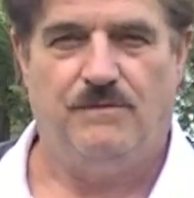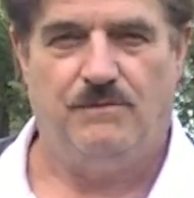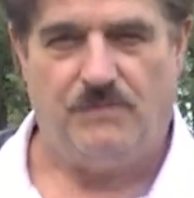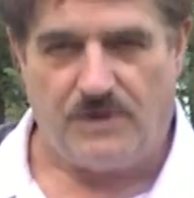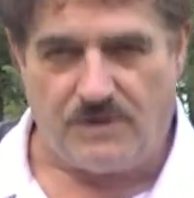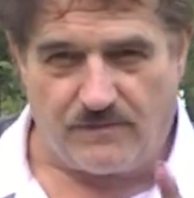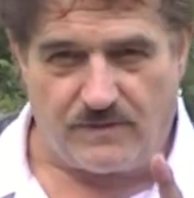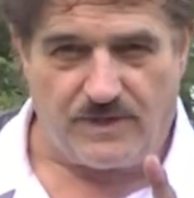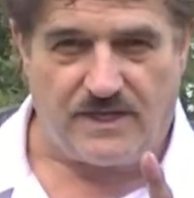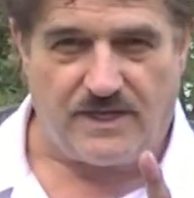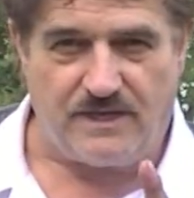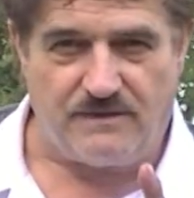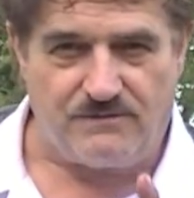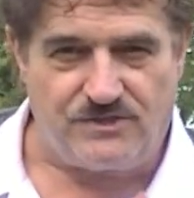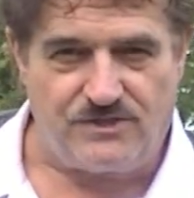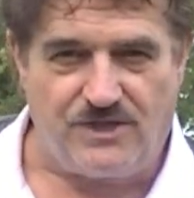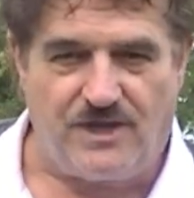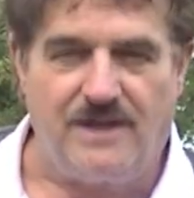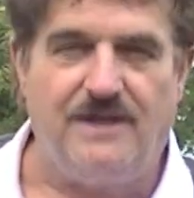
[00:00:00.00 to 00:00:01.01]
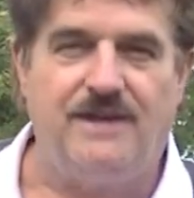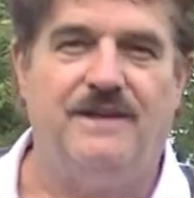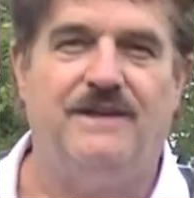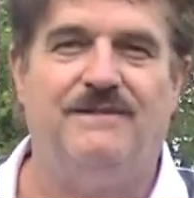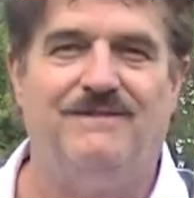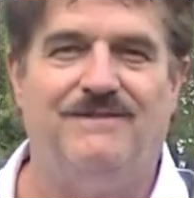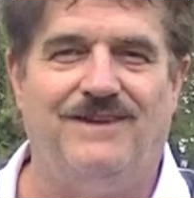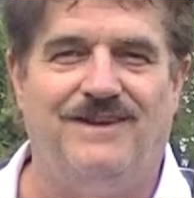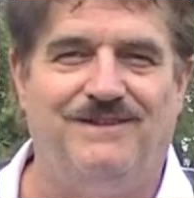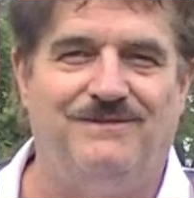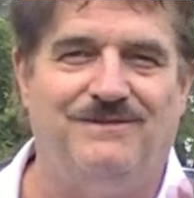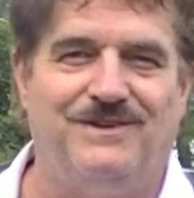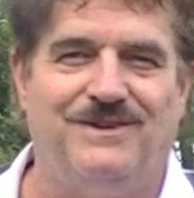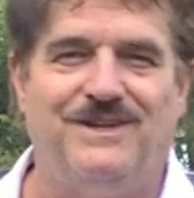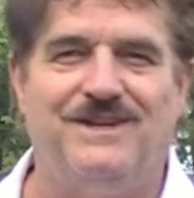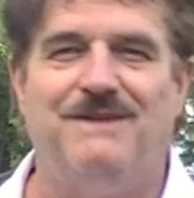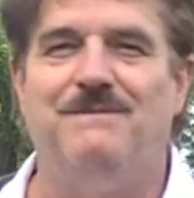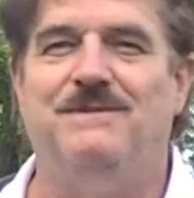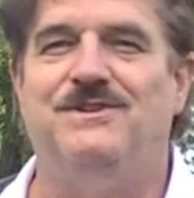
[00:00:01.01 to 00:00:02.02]
But when it keeps shining, I'm going
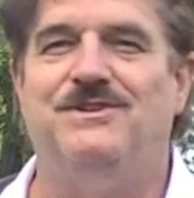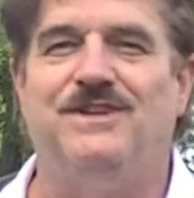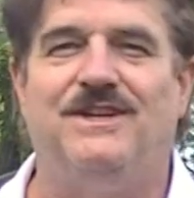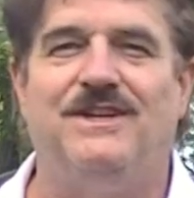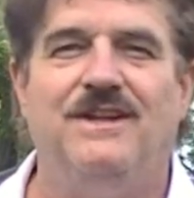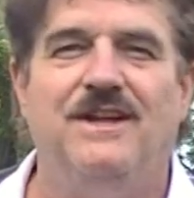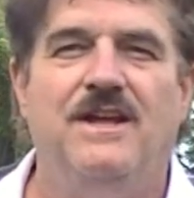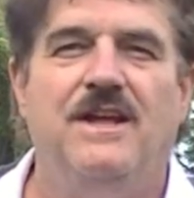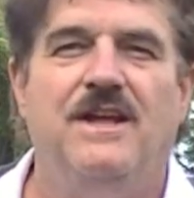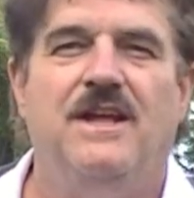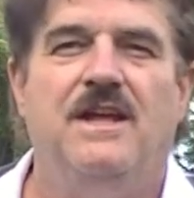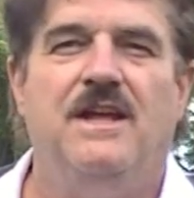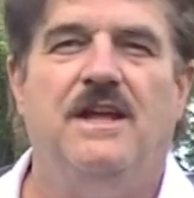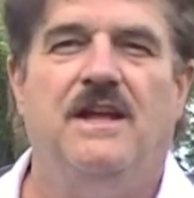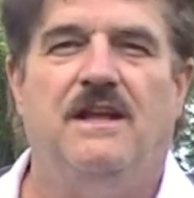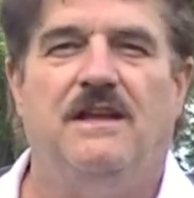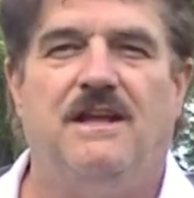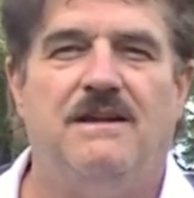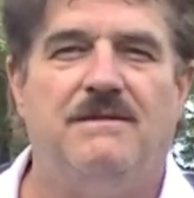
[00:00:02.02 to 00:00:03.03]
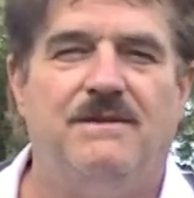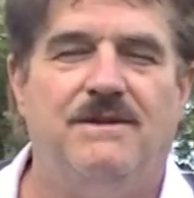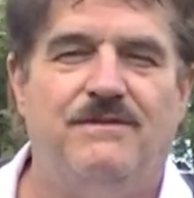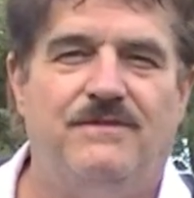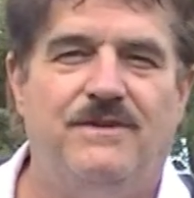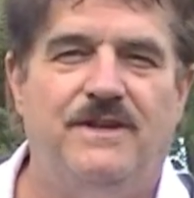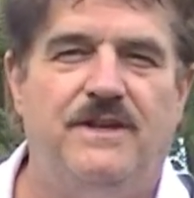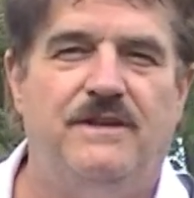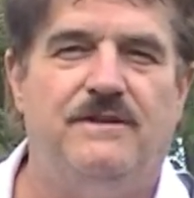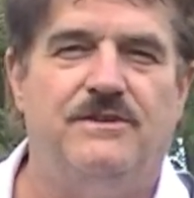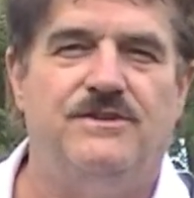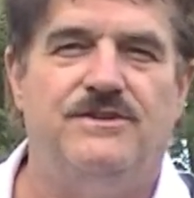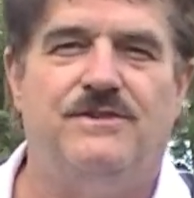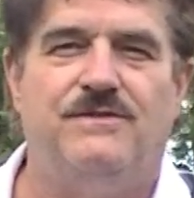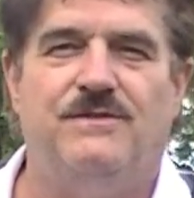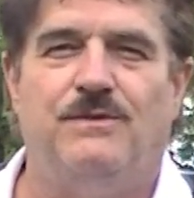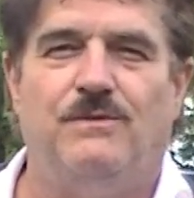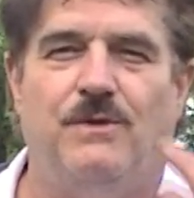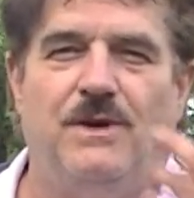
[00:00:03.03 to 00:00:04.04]
to keep mentioning. A lot of my videos,
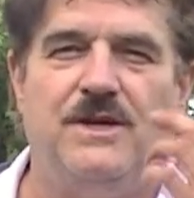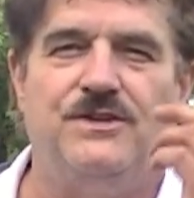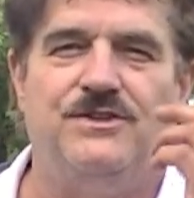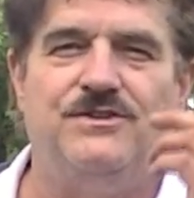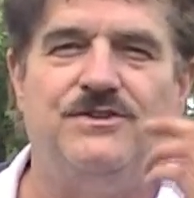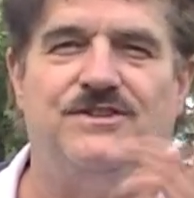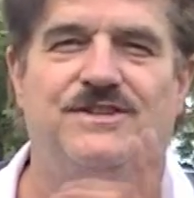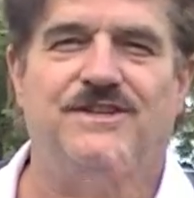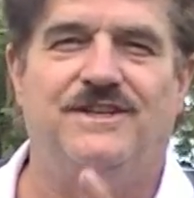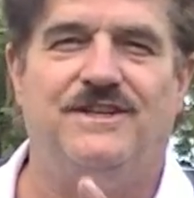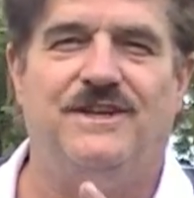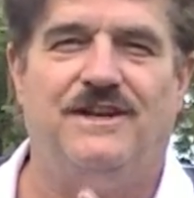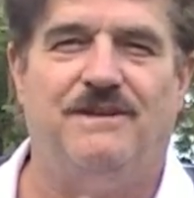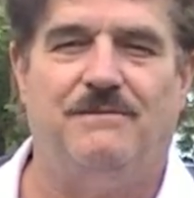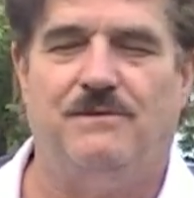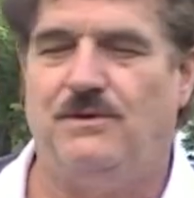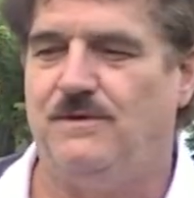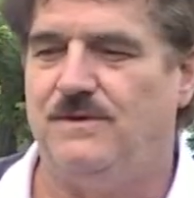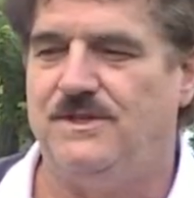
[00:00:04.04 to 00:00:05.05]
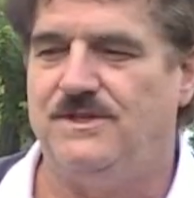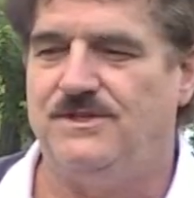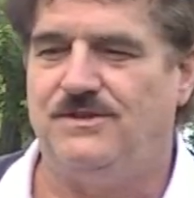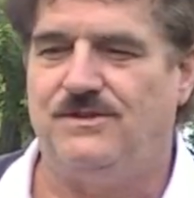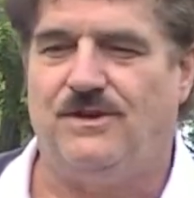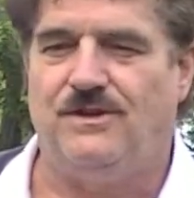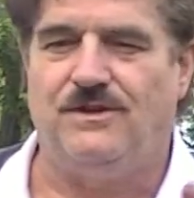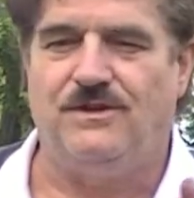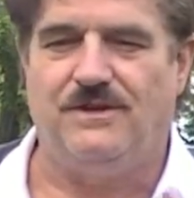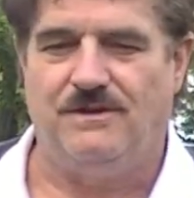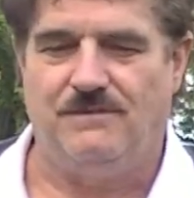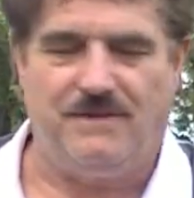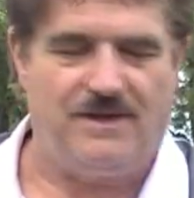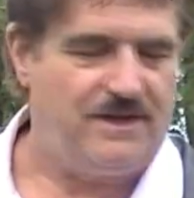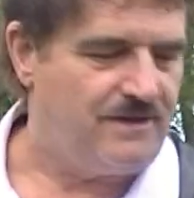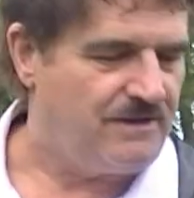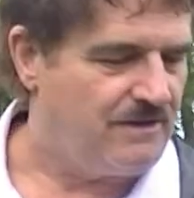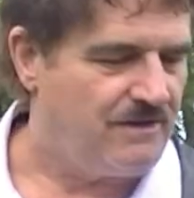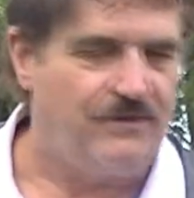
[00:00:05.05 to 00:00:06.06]
if you watch, you'll see that I'm always talking
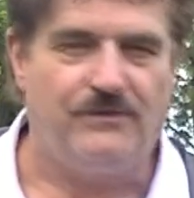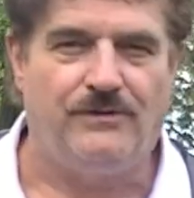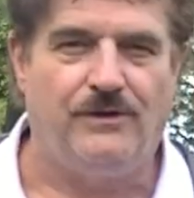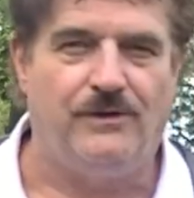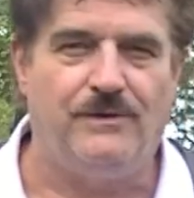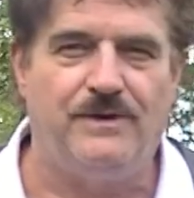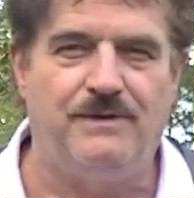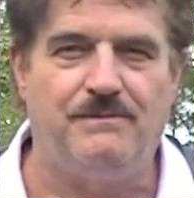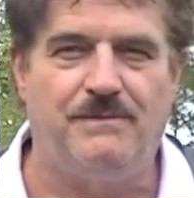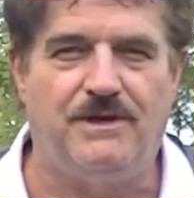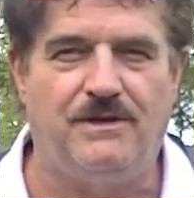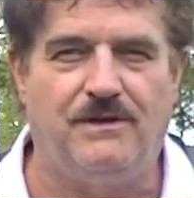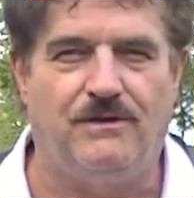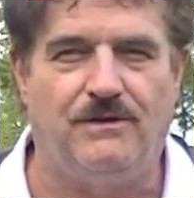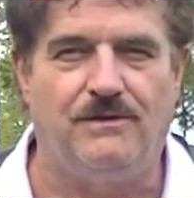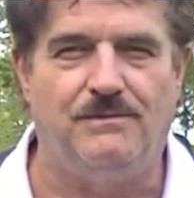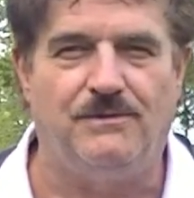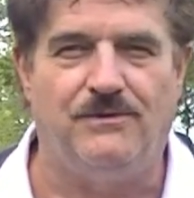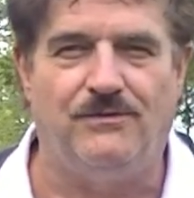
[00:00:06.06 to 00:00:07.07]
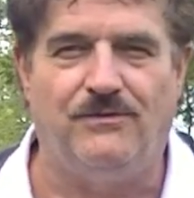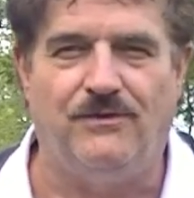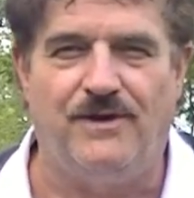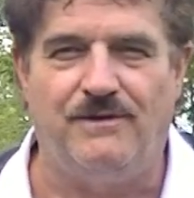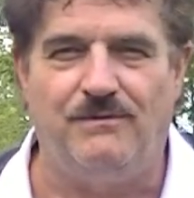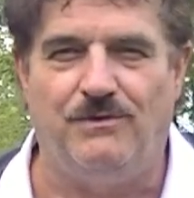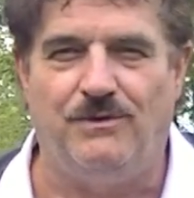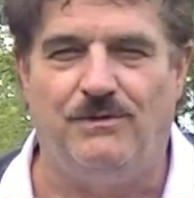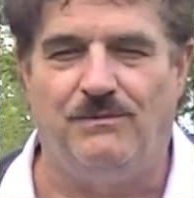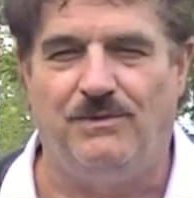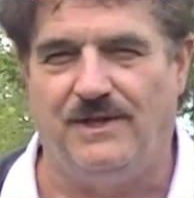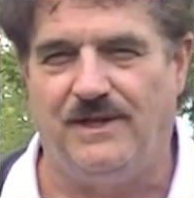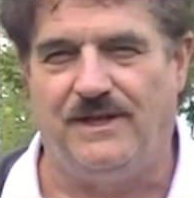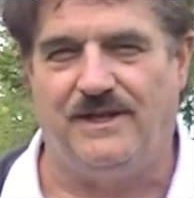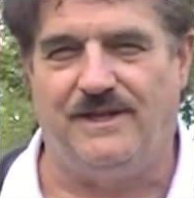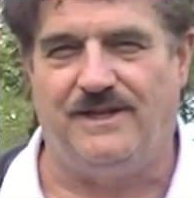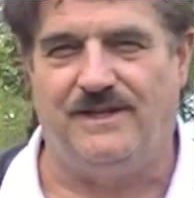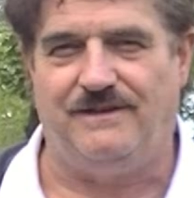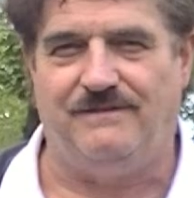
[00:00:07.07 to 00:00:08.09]
about it, and I'll throw in my Harbor Freight wool
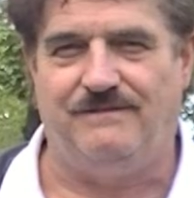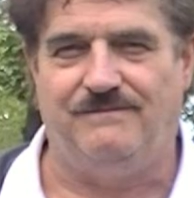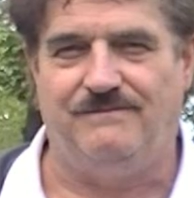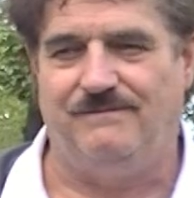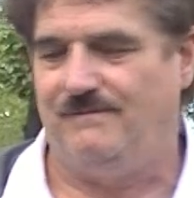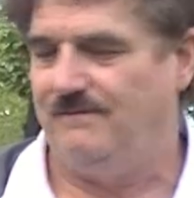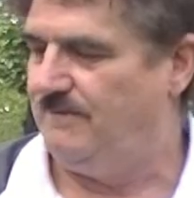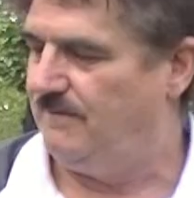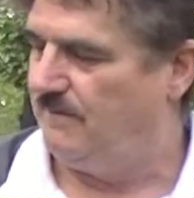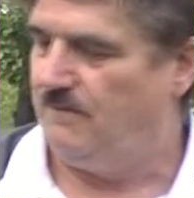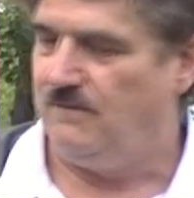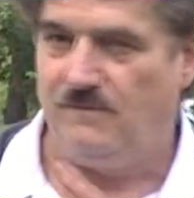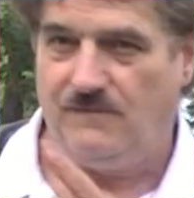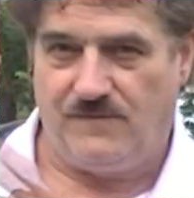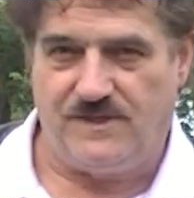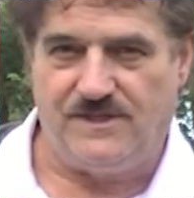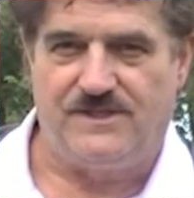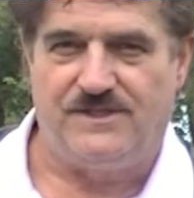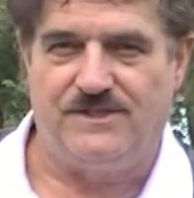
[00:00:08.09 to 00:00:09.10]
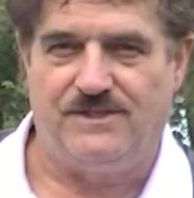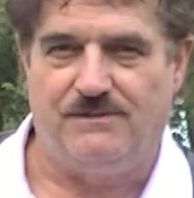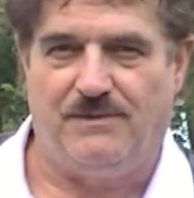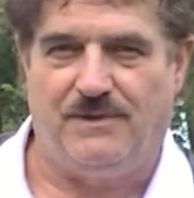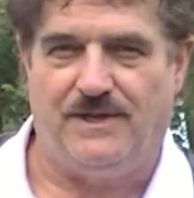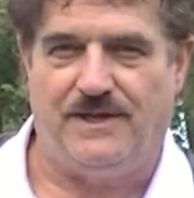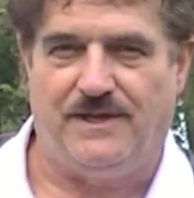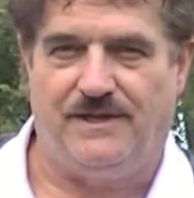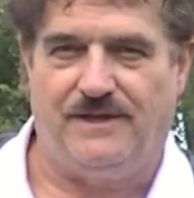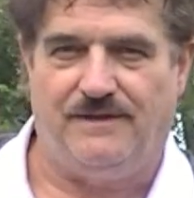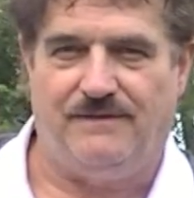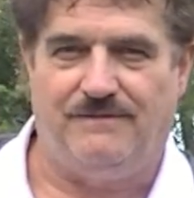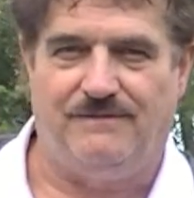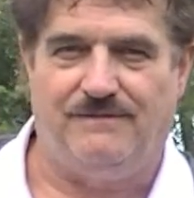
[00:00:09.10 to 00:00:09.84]
blanket. This is the blanket.